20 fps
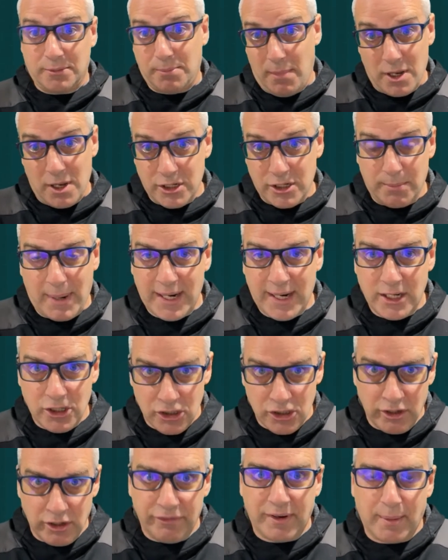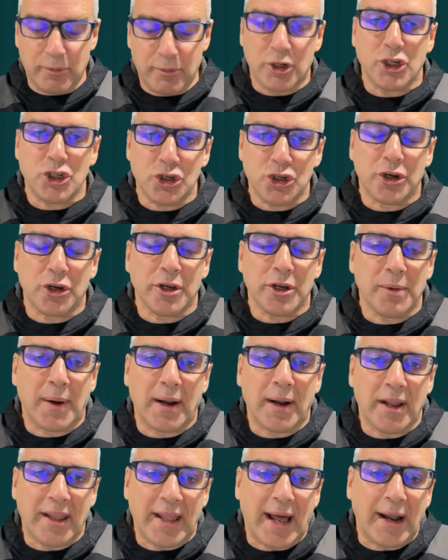manage stuff, and I'm going to show you
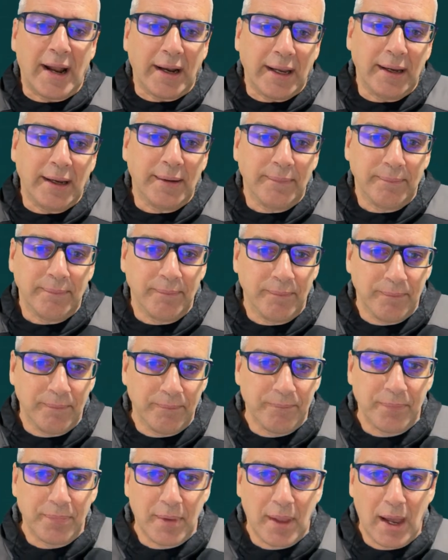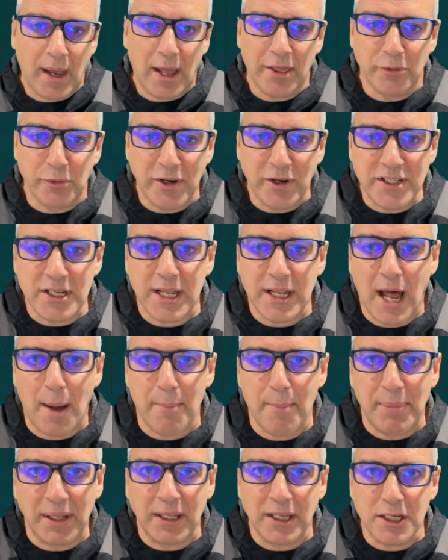all of that. Yeah. The reason that I
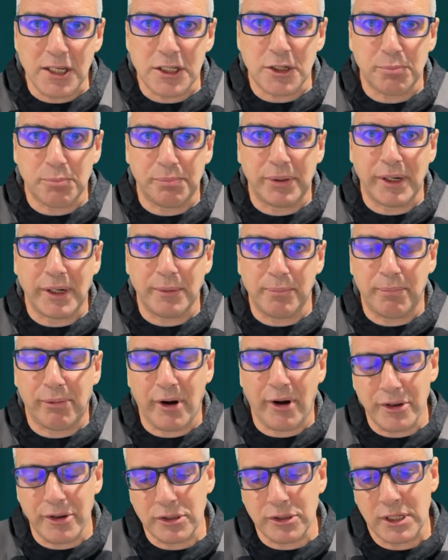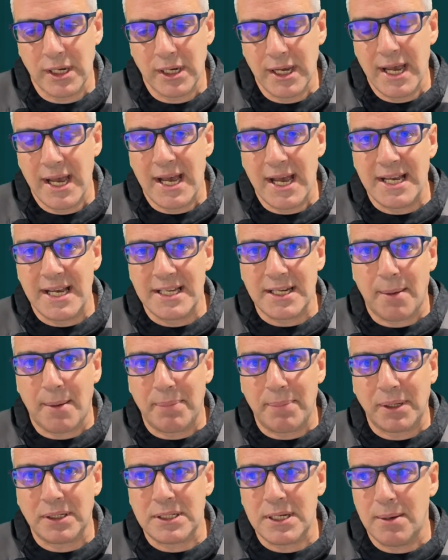built this product is I
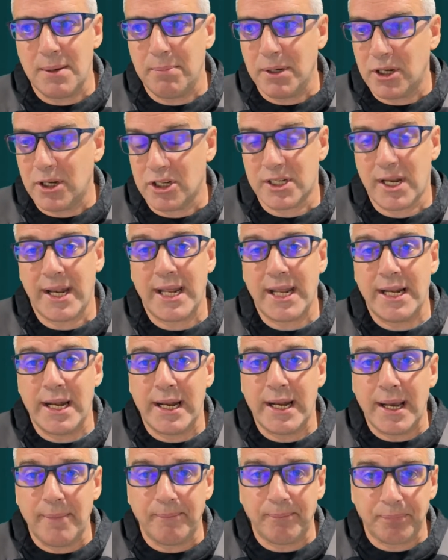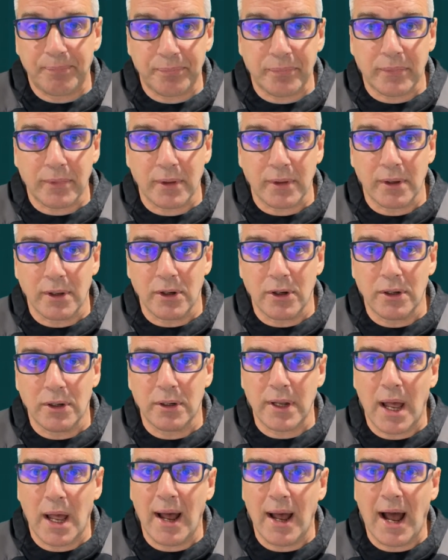built it because I needed it. You know,
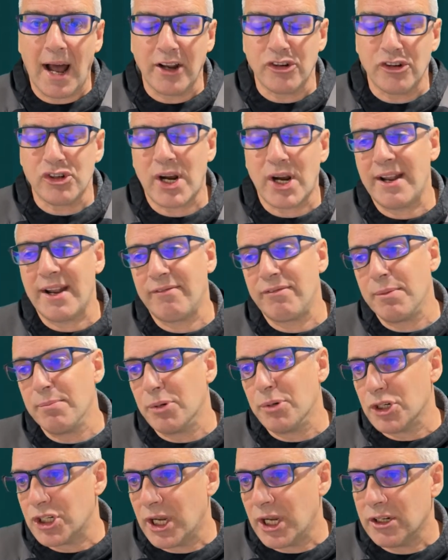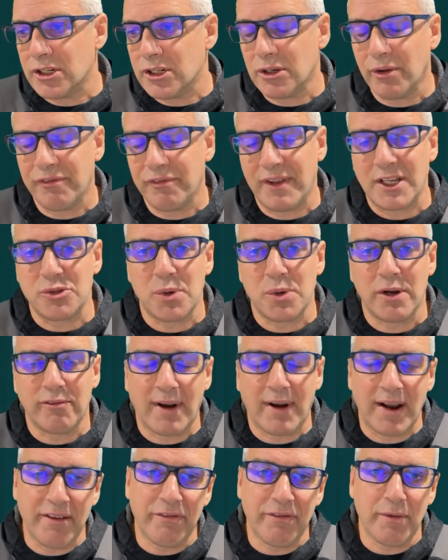I tried every budget until things weren't
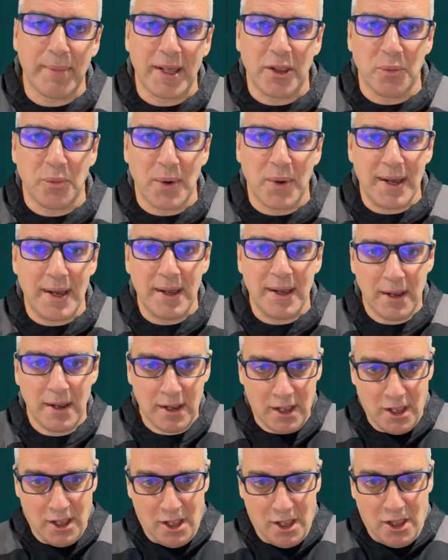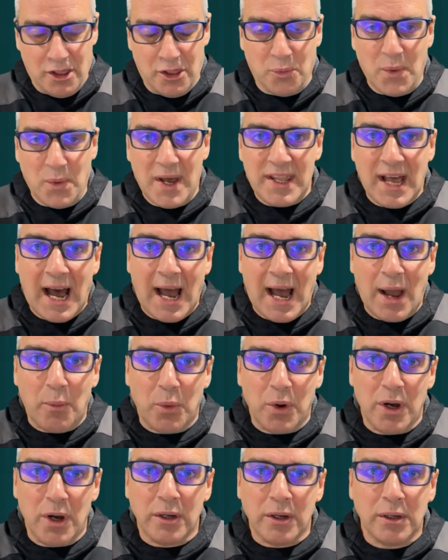right for me. The way that I
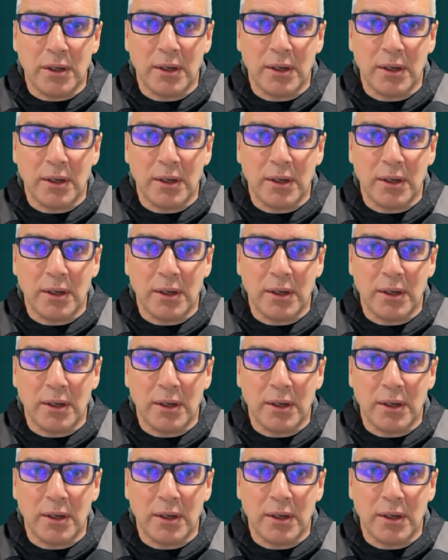work